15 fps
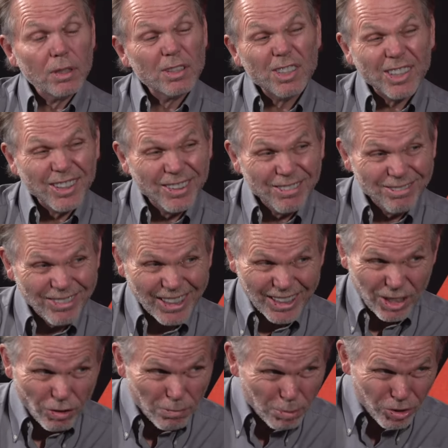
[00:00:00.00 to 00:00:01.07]
see, like
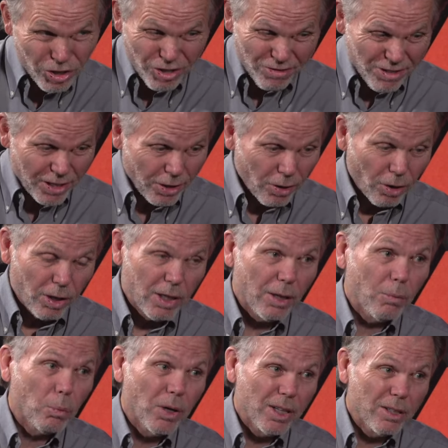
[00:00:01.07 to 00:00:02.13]
you put your finger
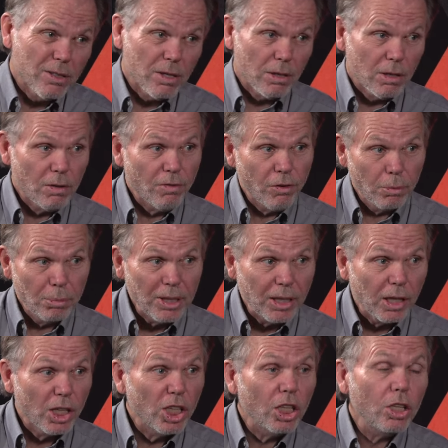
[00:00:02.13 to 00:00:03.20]
on what is, for
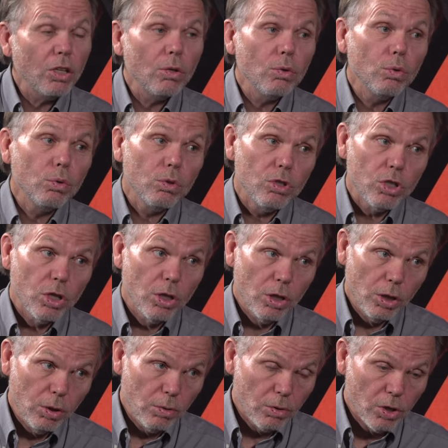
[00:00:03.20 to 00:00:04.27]
me, a huge,
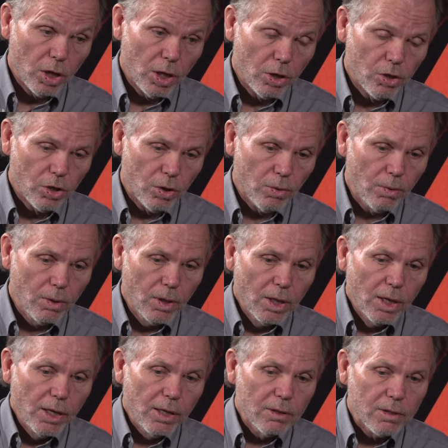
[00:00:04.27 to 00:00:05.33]
huge issue,
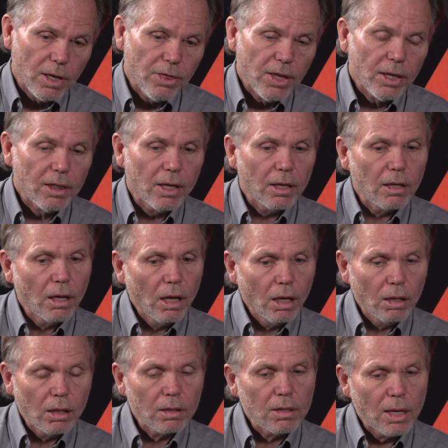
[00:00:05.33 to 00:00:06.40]
is I think that
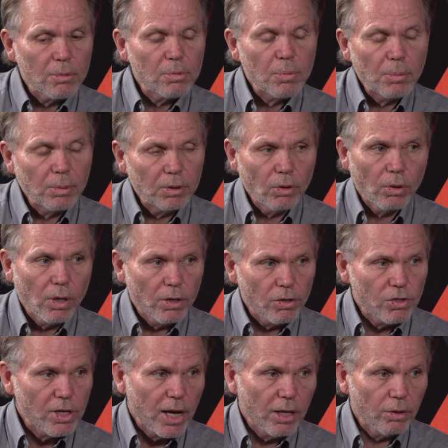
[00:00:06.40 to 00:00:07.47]
a lot of times people don't
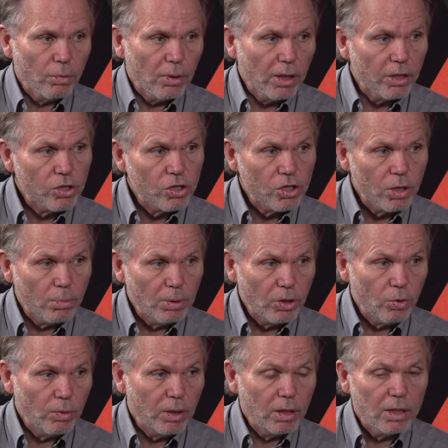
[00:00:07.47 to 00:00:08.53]
understand the relationship
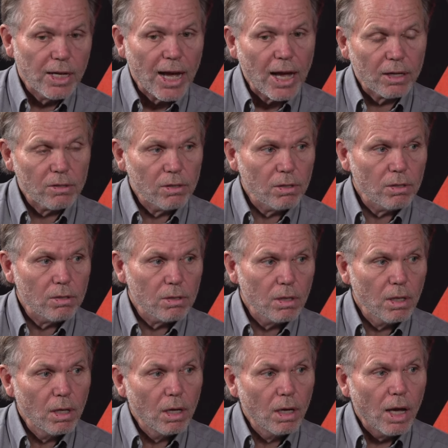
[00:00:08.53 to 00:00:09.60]
between taxes
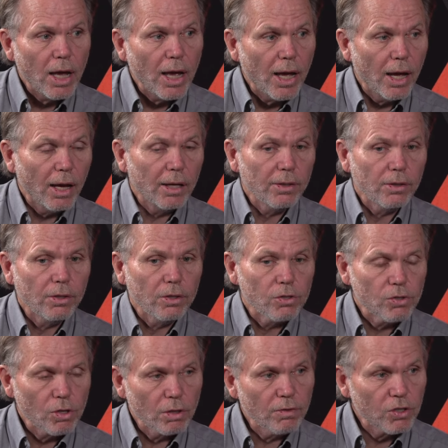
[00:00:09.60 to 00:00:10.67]
and the
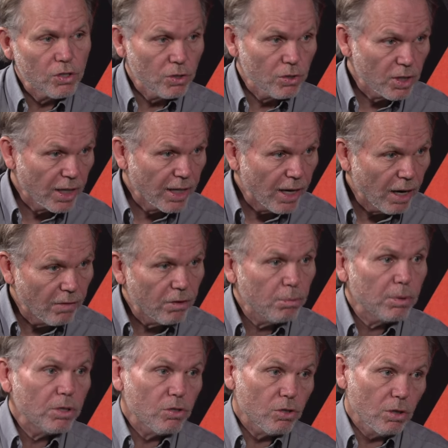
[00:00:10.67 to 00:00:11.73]
services, the
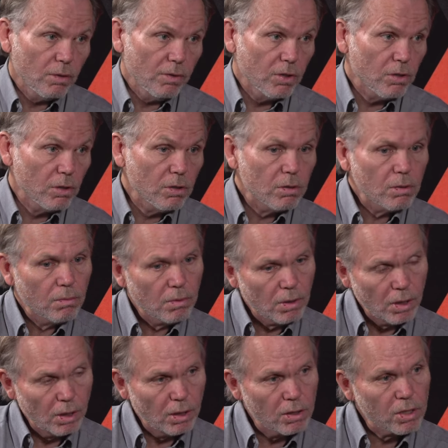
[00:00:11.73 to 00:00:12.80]
government services. Right.
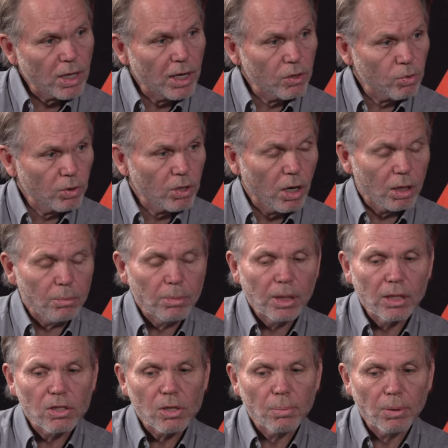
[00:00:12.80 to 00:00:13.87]
In this case, we're talking
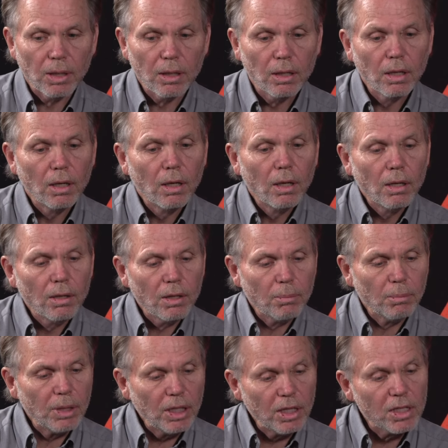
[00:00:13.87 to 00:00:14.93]
municipally, the
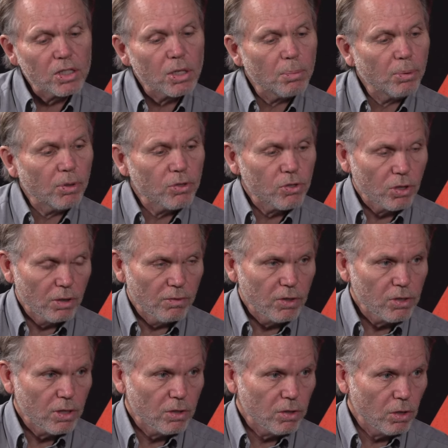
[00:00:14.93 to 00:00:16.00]
municipal
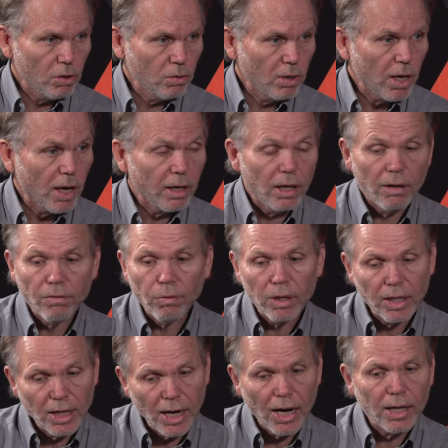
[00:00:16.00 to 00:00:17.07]
services that you get. If we
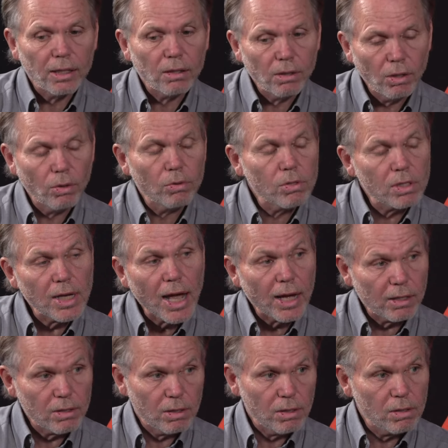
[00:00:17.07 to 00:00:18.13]
cut those
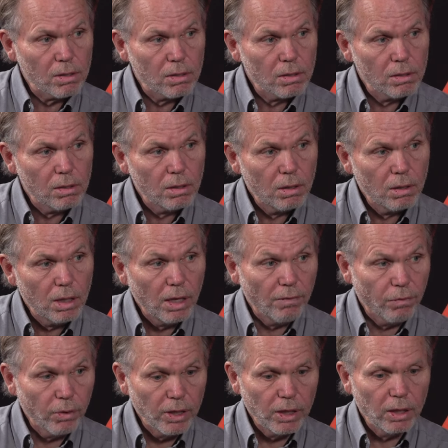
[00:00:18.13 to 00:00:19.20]
taxes,
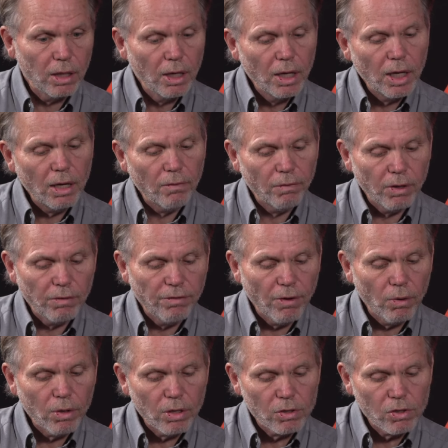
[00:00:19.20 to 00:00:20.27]
if we if we
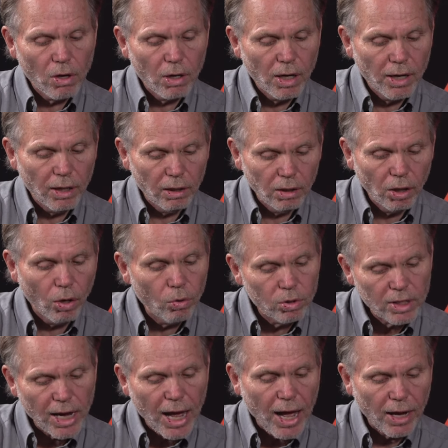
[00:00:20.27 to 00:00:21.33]
focus on a low
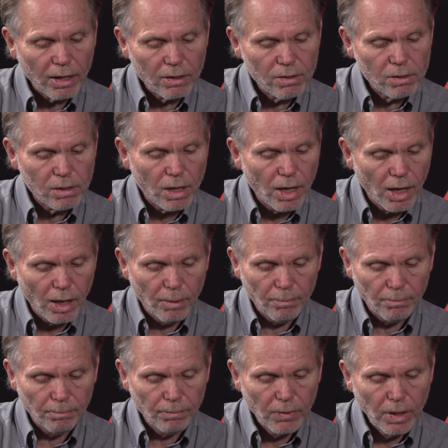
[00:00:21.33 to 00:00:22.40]
tax
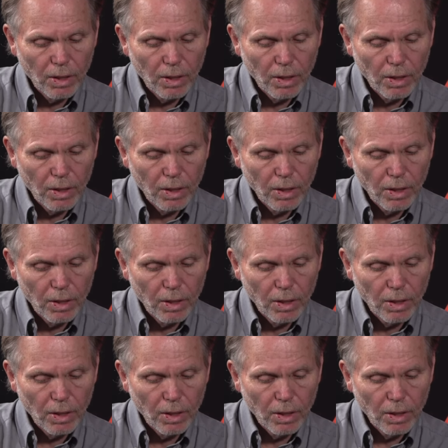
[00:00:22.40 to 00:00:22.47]
um,